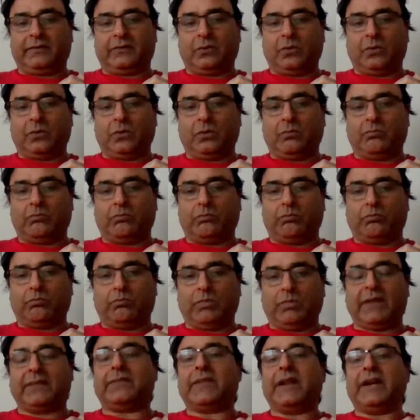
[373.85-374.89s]
So
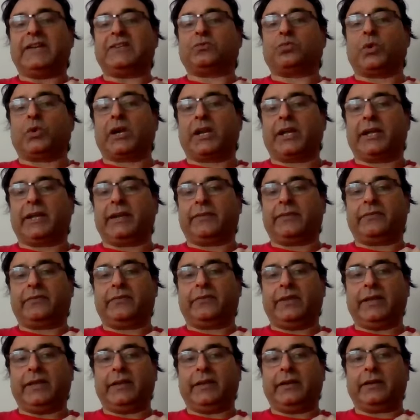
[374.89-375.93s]
that is what I
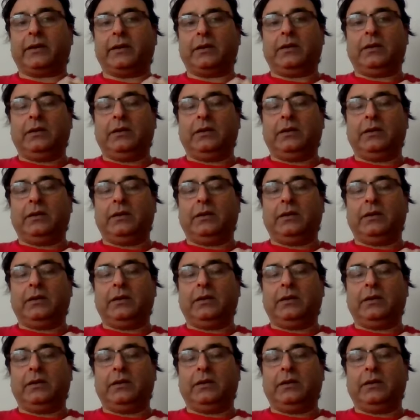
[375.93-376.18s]
think.